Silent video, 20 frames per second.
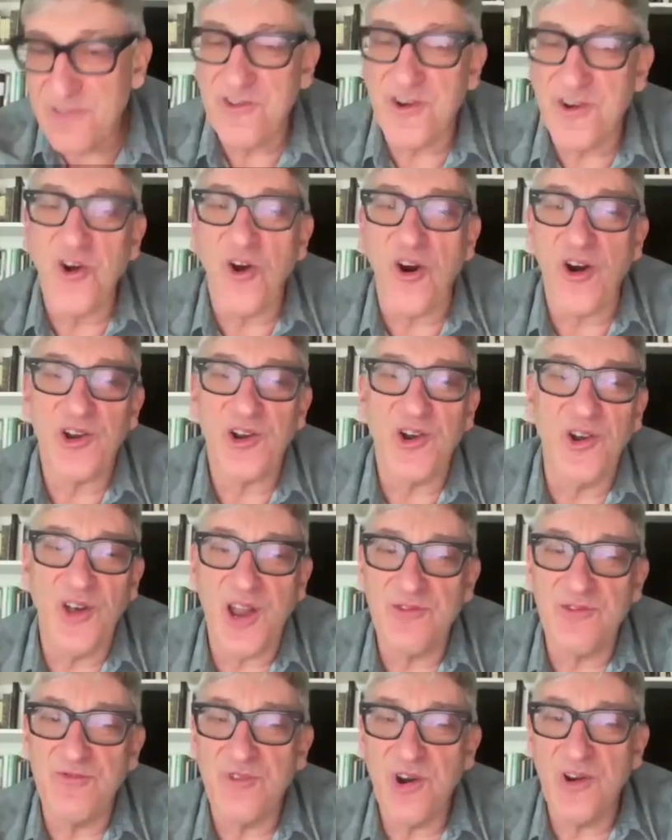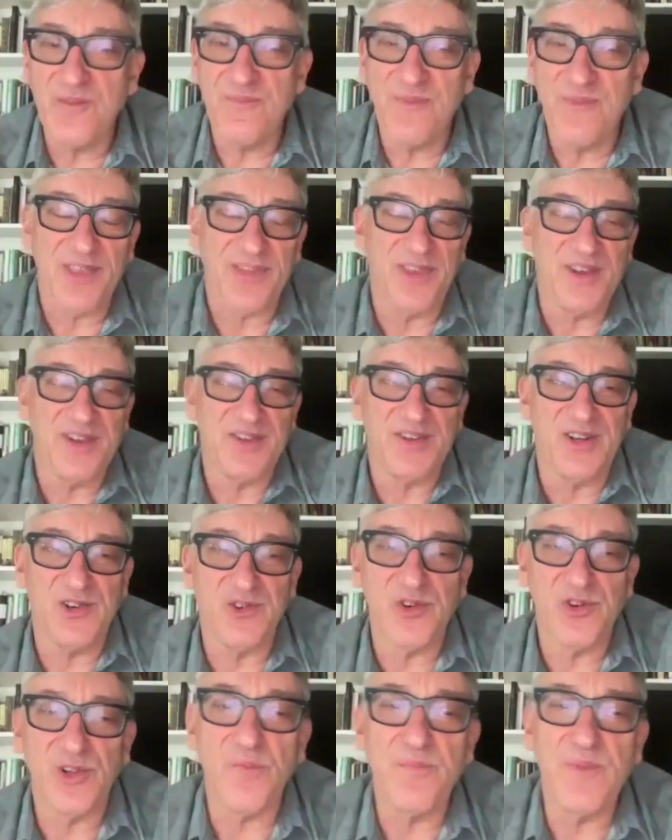for an article I wrote about this in
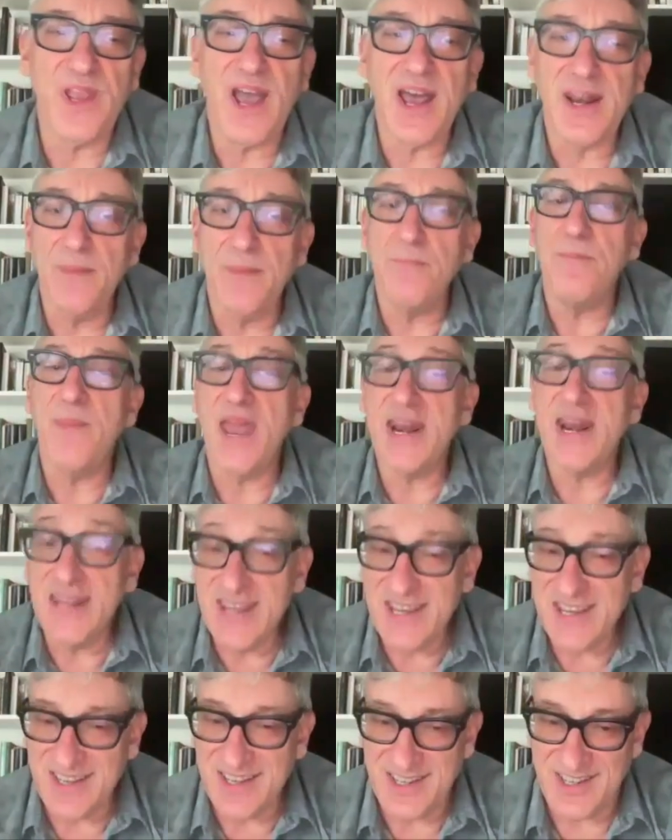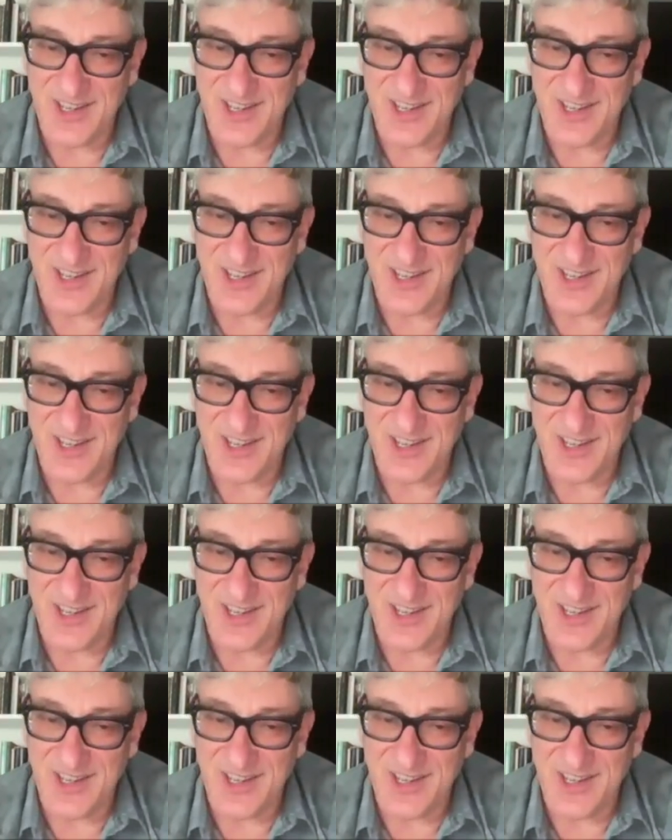Trollopiana many